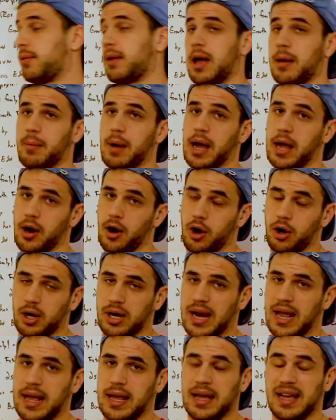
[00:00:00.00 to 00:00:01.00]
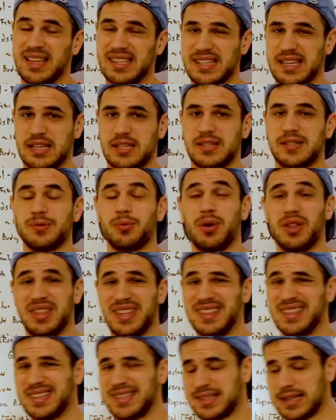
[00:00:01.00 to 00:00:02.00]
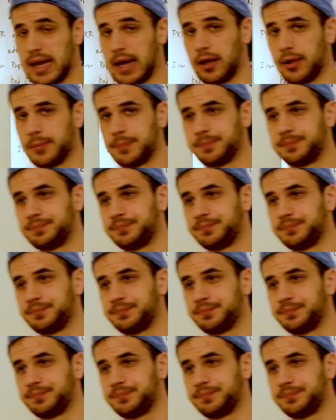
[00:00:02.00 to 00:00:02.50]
miRNA, exists within the cell.